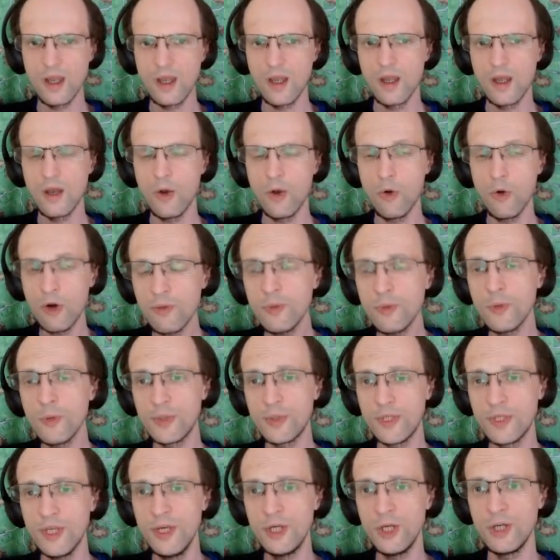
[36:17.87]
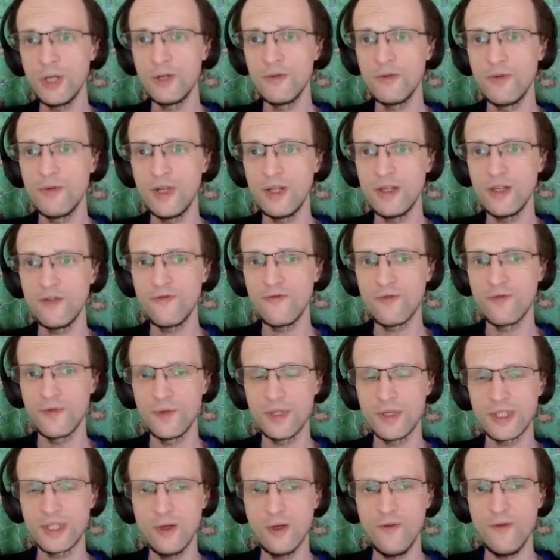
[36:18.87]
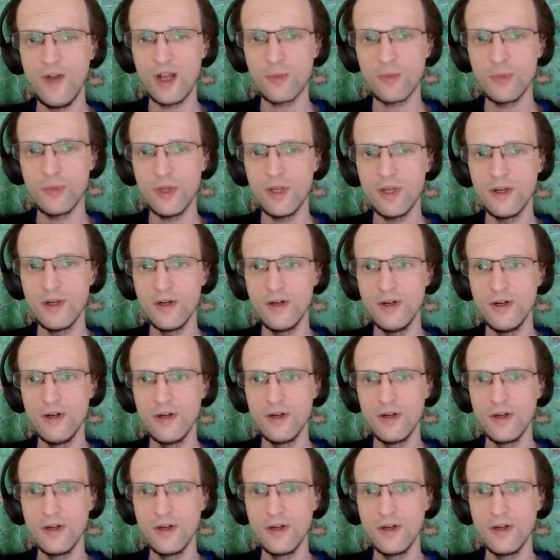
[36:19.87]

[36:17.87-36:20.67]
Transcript: Horrible position really for the Slovak player.